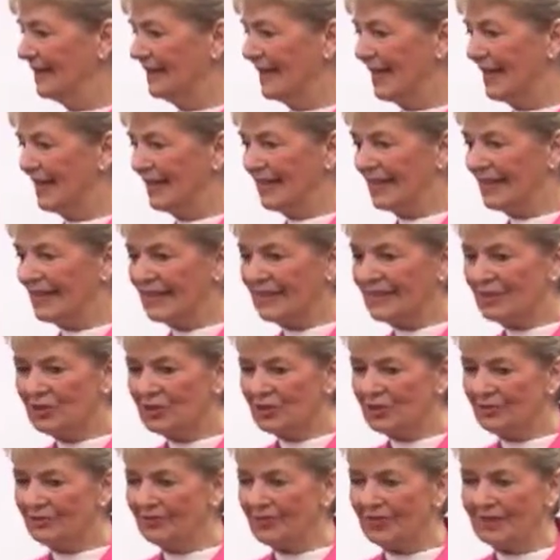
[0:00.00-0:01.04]
that each
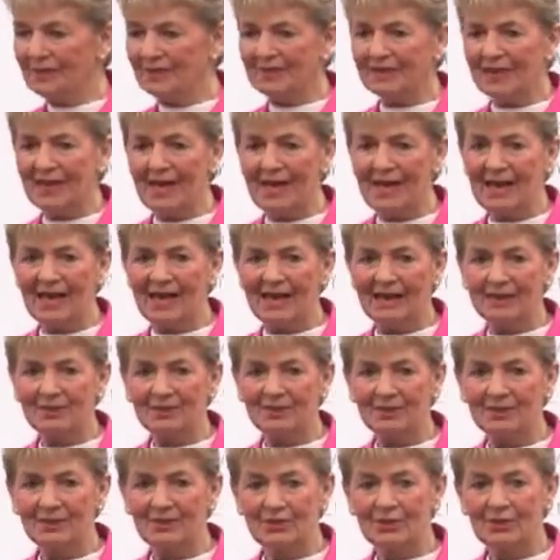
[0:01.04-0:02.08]
of us
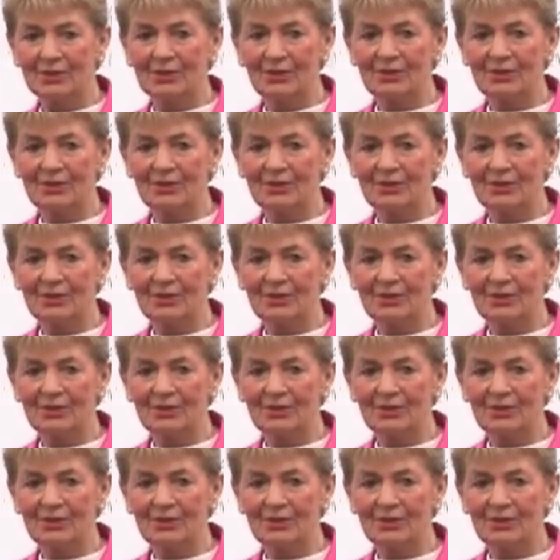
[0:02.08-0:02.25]
has